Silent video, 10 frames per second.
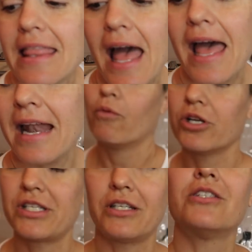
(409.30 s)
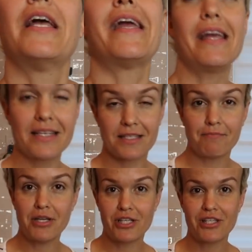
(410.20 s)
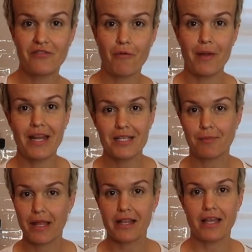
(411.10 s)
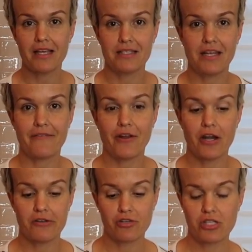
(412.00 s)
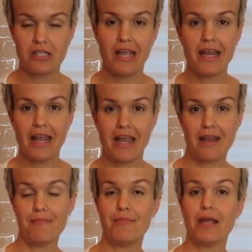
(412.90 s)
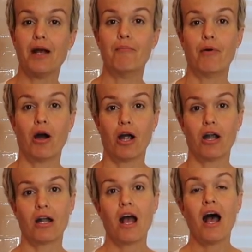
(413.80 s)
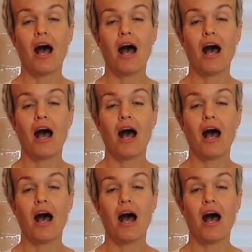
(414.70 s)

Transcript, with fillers: that we're still taking submissions for Penny's playlist. If you're interested in being a part